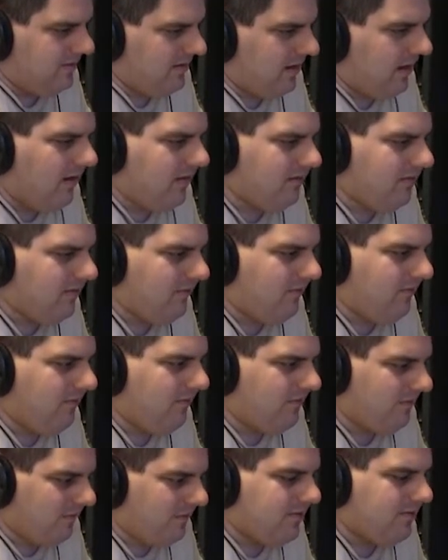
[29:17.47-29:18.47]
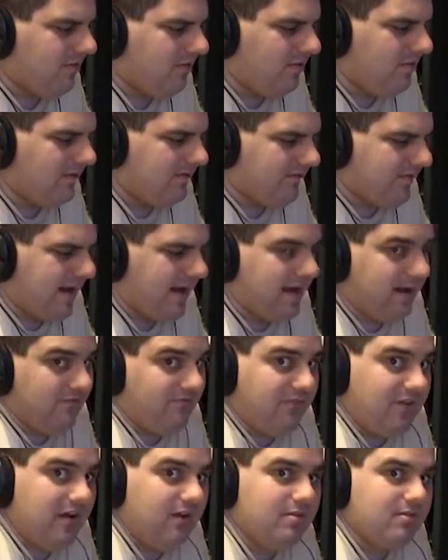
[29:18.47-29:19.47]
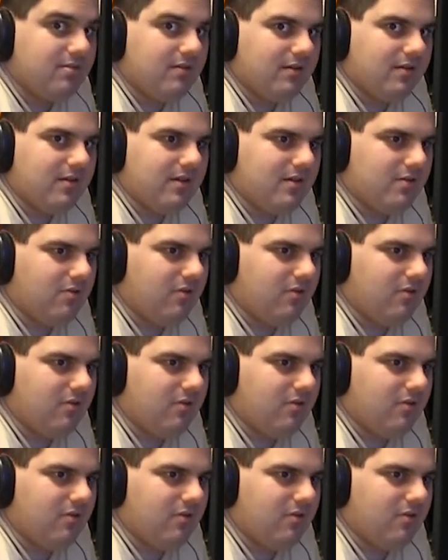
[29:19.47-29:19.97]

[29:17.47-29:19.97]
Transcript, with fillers: And also, let's go to the track and field circuit.